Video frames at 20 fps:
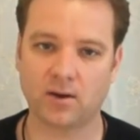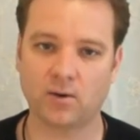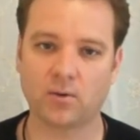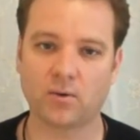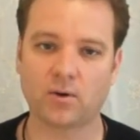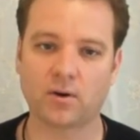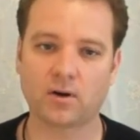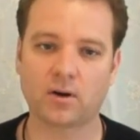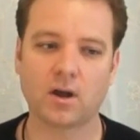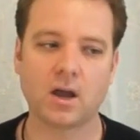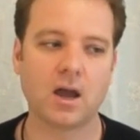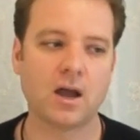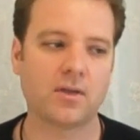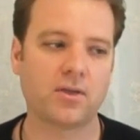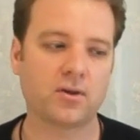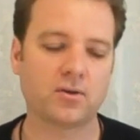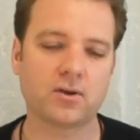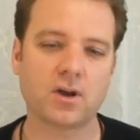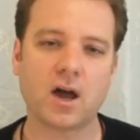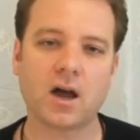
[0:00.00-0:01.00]
or
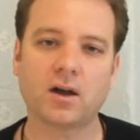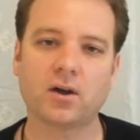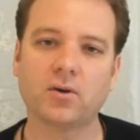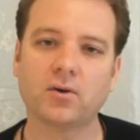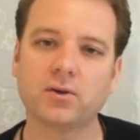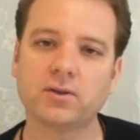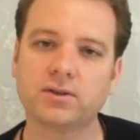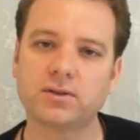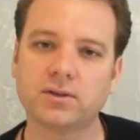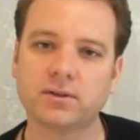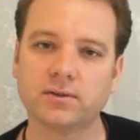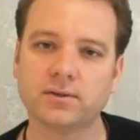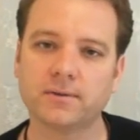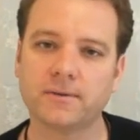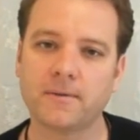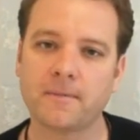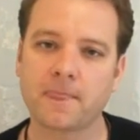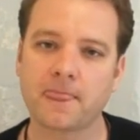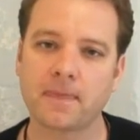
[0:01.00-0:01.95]
they're not going to